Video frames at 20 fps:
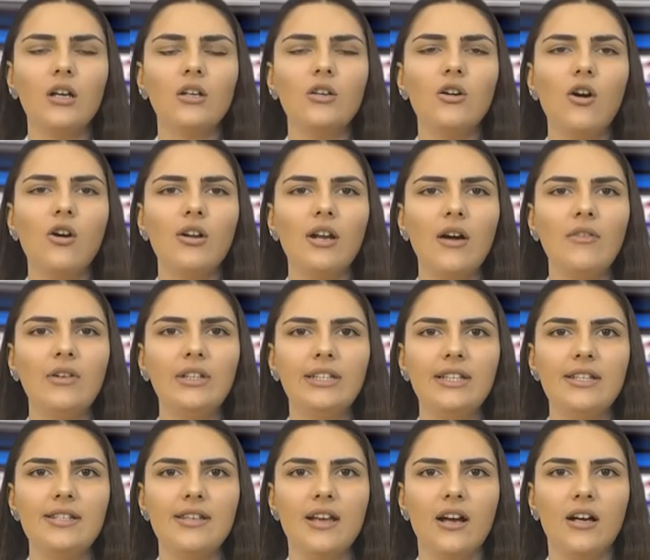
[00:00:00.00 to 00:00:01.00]

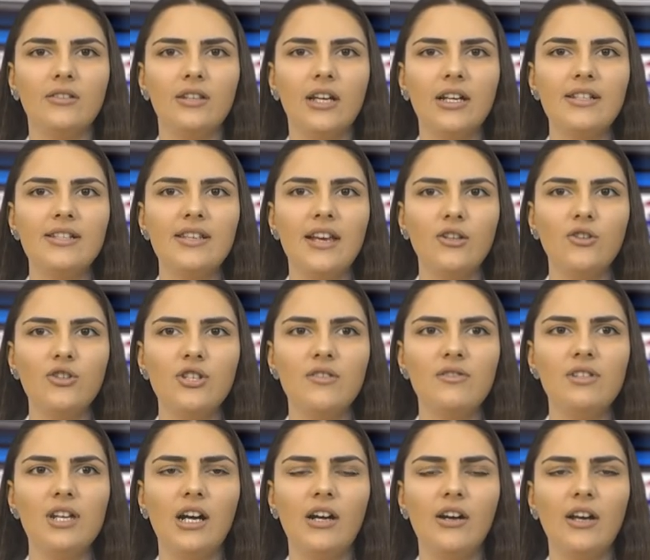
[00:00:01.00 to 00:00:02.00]
Vetisyan, Executive
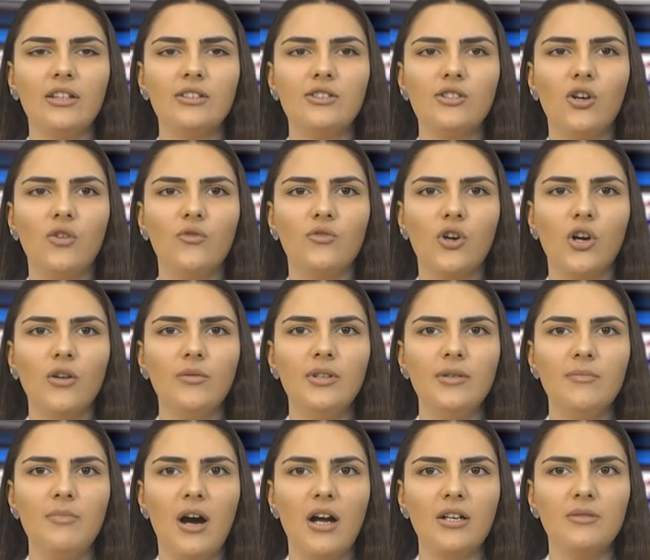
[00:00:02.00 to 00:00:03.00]
Director of Roads
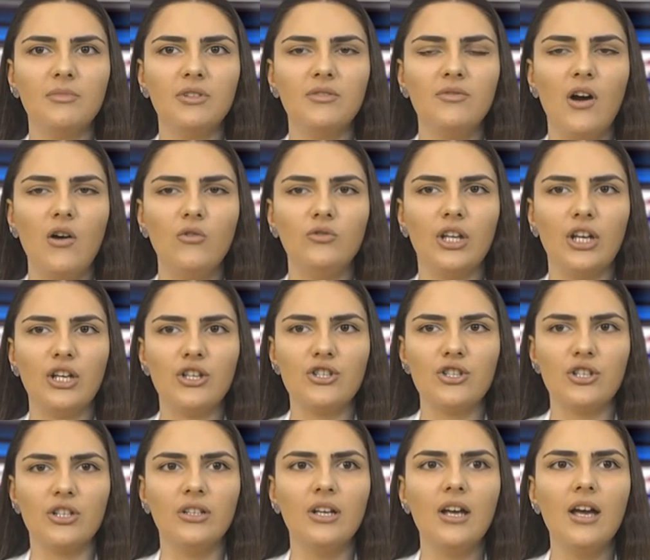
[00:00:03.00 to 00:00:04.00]
Department
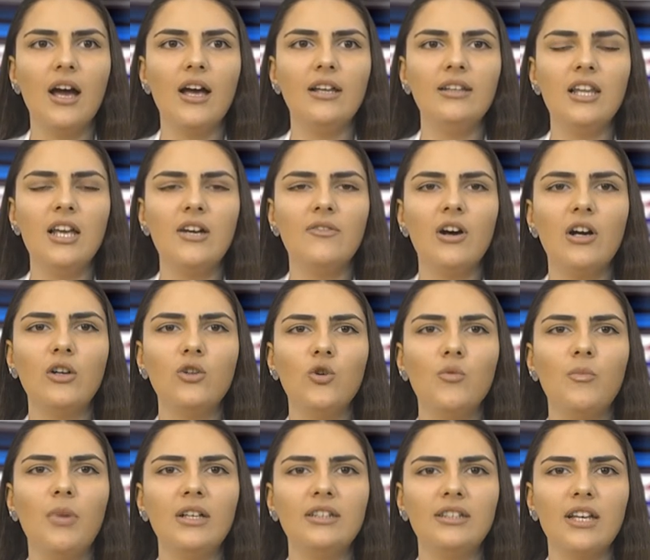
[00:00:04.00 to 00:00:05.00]
Foundation, and Levan
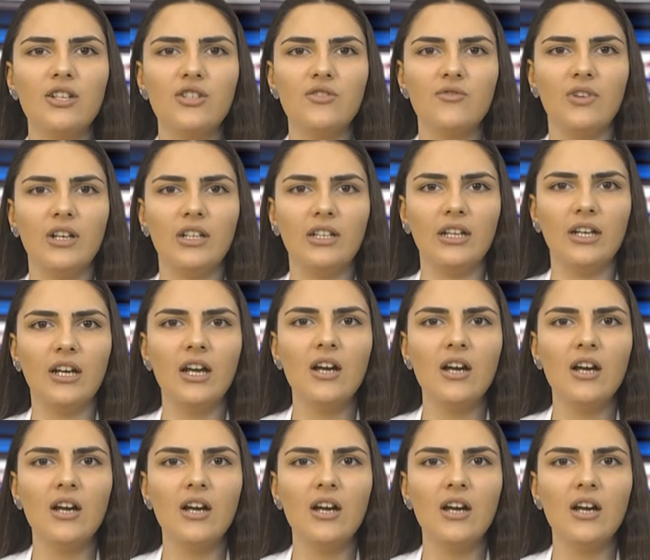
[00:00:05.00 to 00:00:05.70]
Kupatashvili,